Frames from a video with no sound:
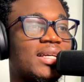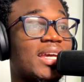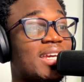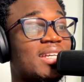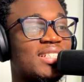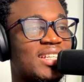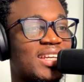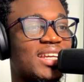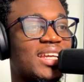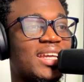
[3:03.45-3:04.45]
Again,
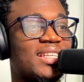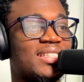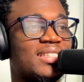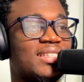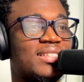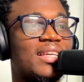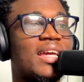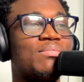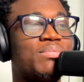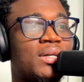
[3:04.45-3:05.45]
is the
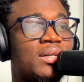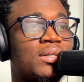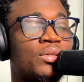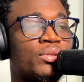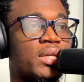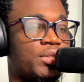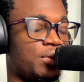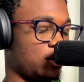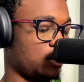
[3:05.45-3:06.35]
sidebar location.